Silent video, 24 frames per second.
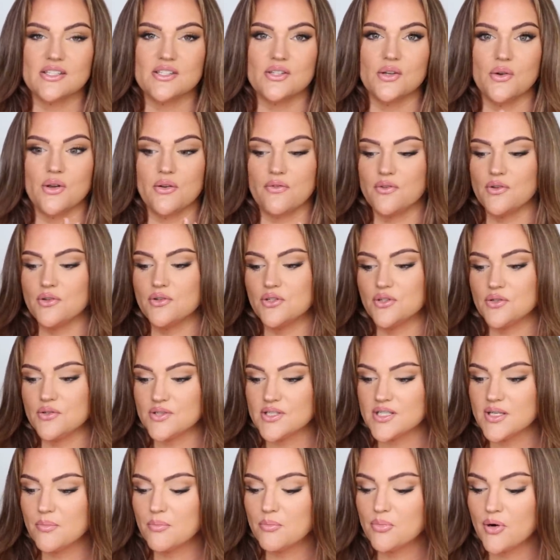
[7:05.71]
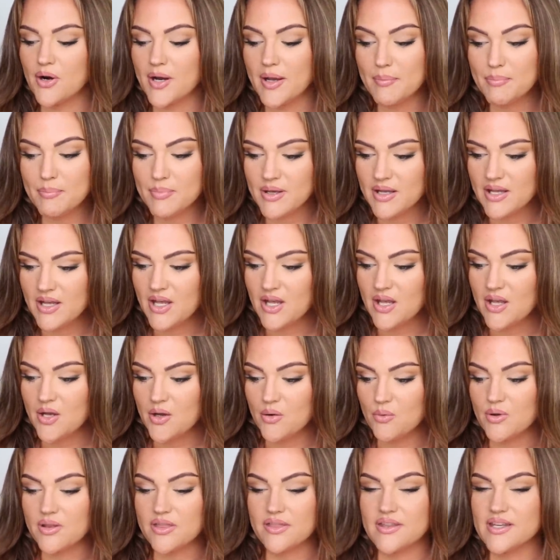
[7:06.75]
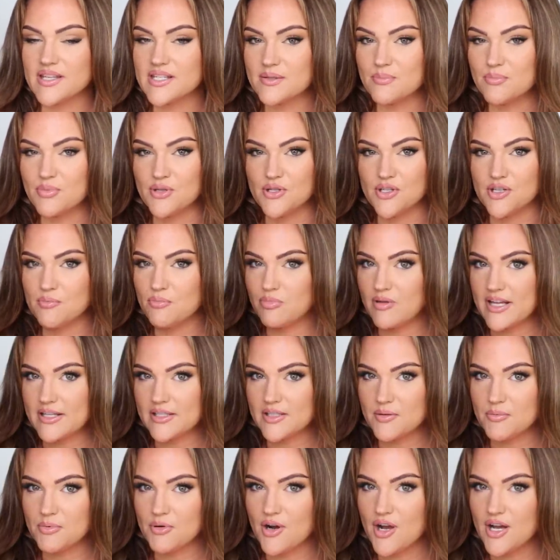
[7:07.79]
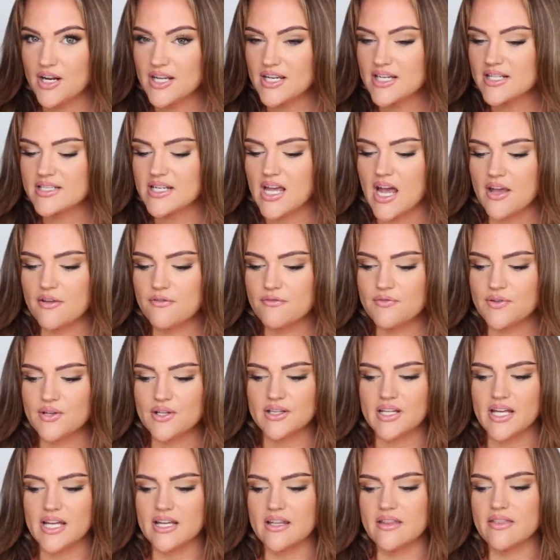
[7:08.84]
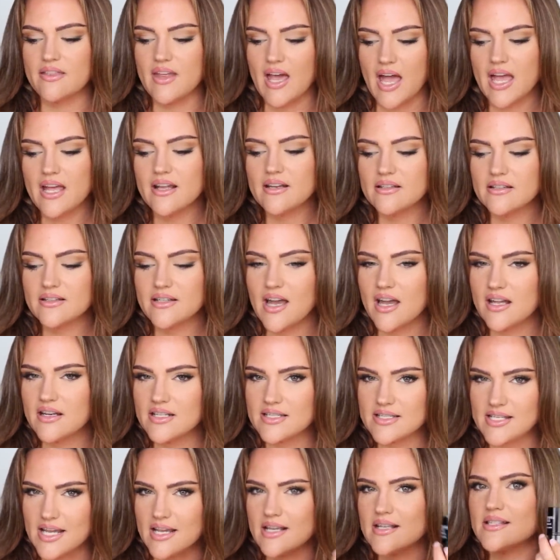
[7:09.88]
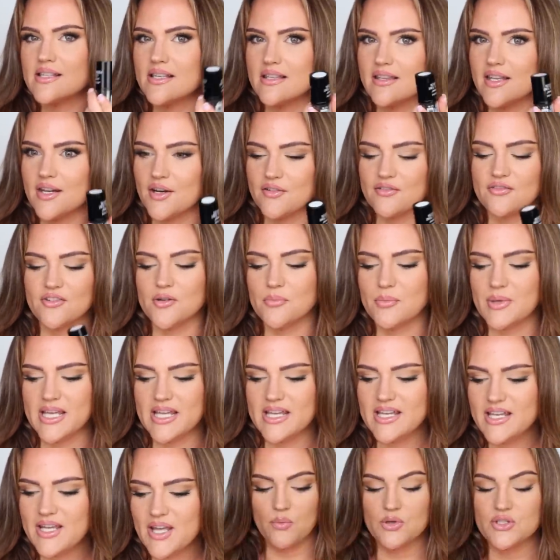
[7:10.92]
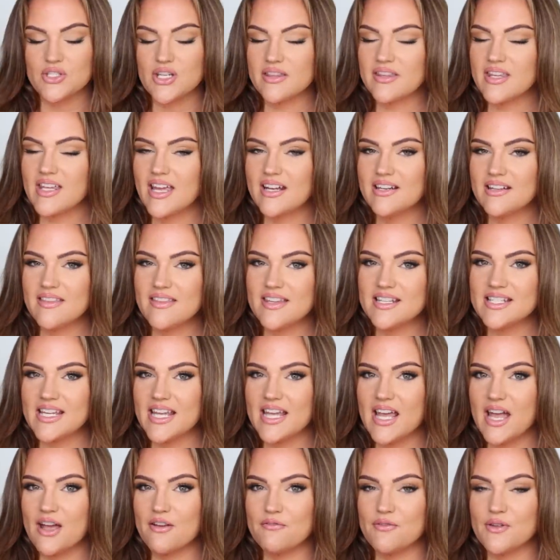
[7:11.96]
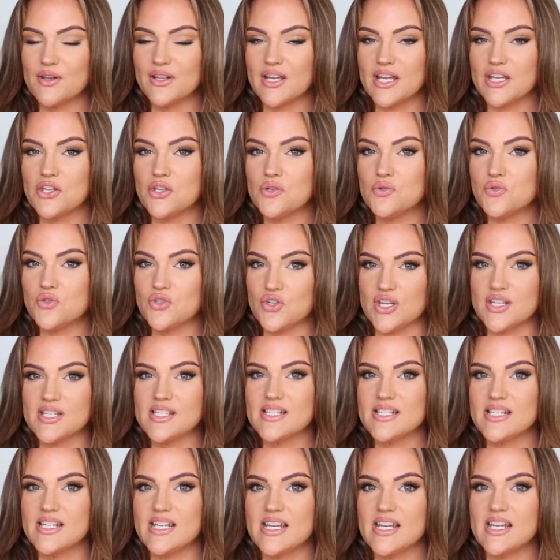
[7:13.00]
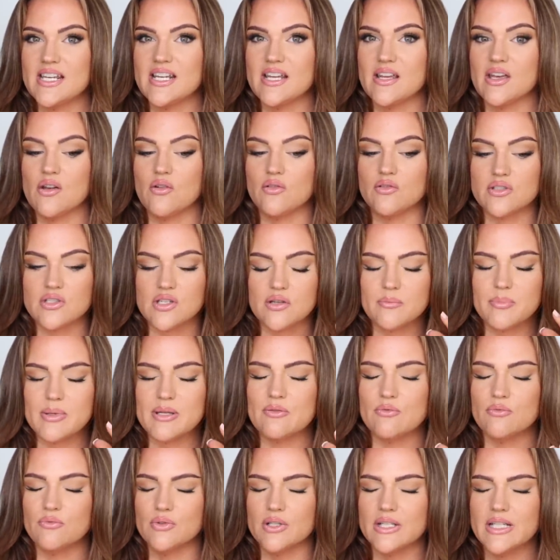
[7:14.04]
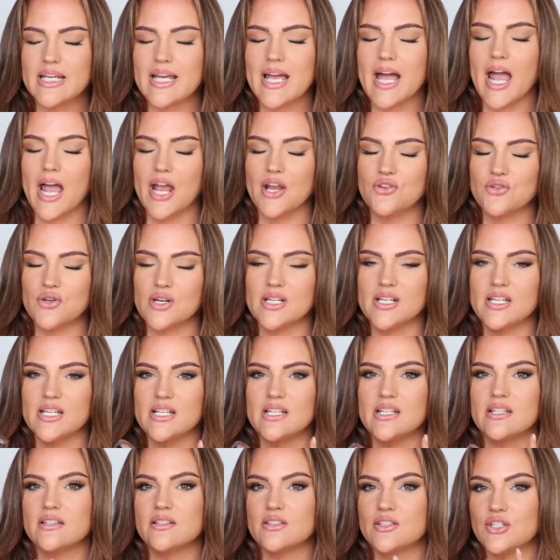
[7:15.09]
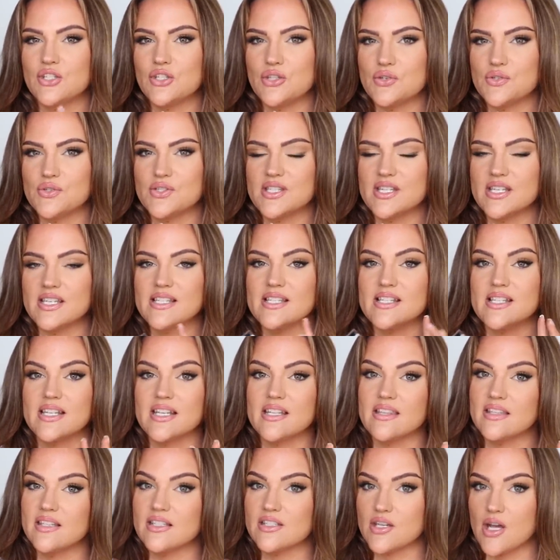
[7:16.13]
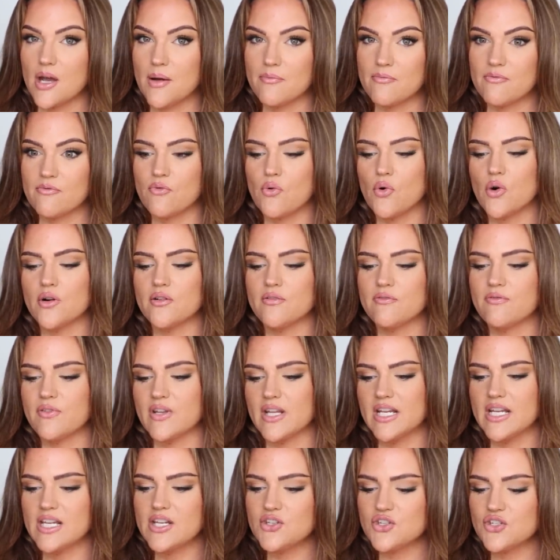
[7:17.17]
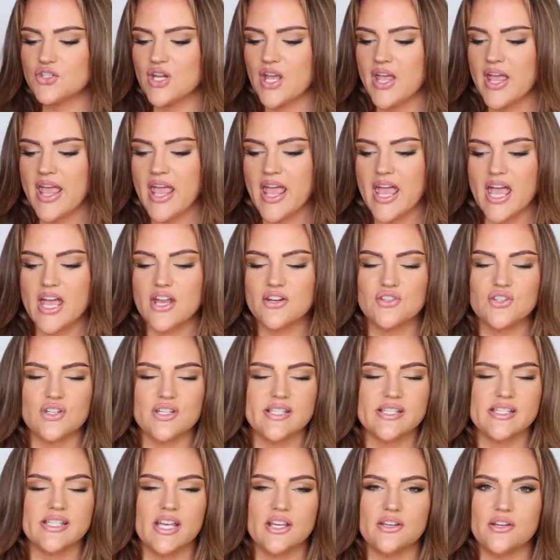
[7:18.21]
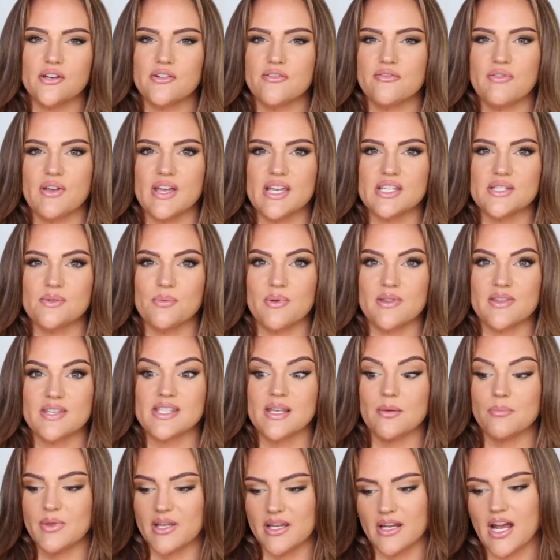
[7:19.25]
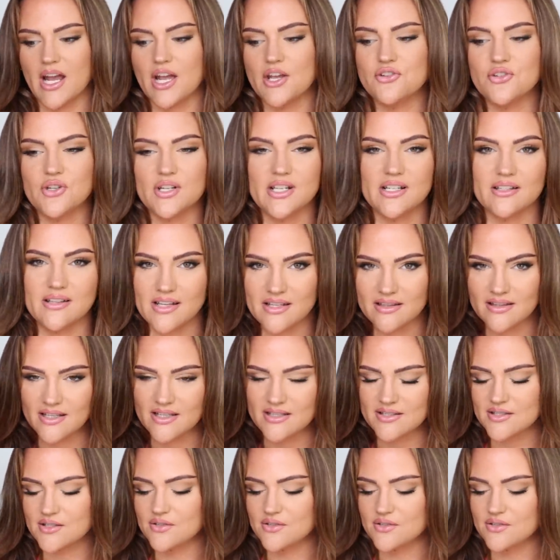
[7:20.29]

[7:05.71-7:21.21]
So if you do some prep with this Beauty Blender product, I feel like that kind of takes it there for me, which at the end of the day, I feel like you just need to be really hydrated to use this to get the Tom Ford finish and just set your face with something hydrating like this.